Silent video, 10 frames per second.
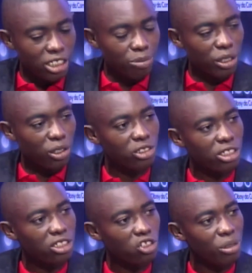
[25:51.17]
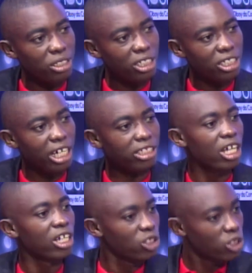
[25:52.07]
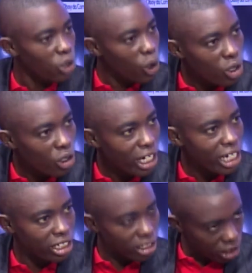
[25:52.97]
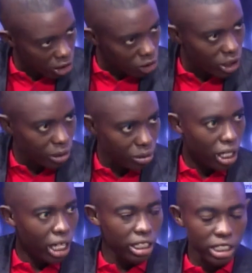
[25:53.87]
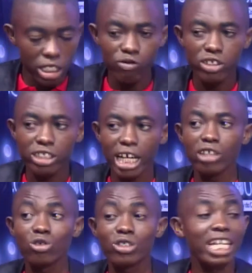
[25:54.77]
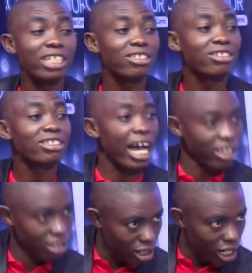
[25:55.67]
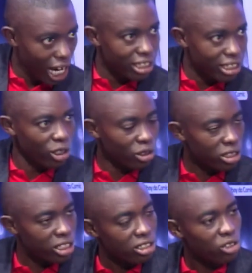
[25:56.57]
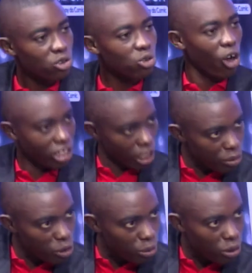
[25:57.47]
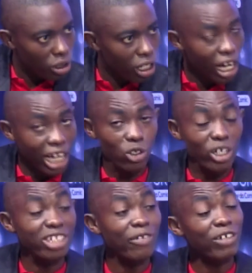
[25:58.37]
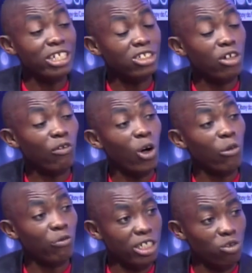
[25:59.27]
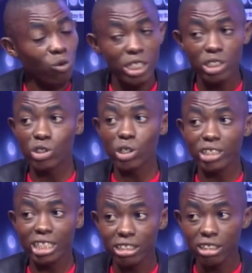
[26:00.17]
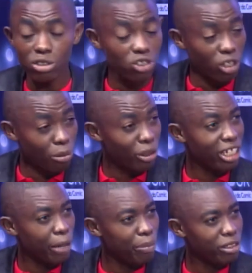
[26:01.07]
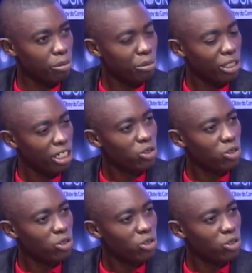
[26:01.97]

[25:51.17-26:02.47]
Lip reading: because these community leaders no longer listen to them. They've decided to take side and they don't listen to other people. And so in the face of conflict, when you don't listen to somebody, that person becomes